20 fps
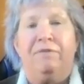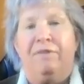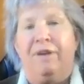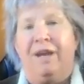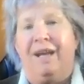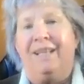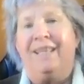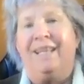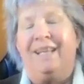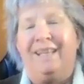
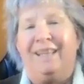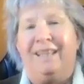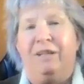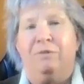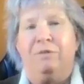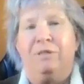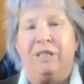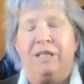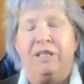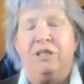fact that there
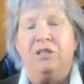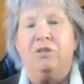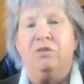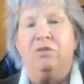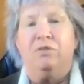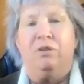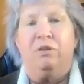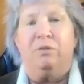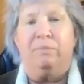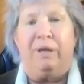was
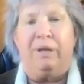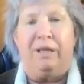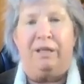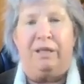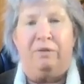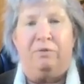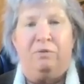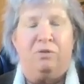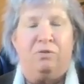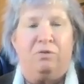Intergroom and
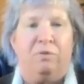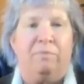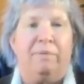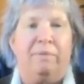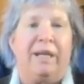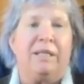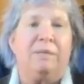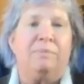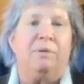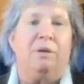there was Groom
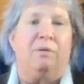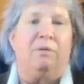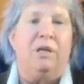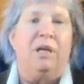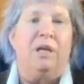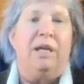Expo.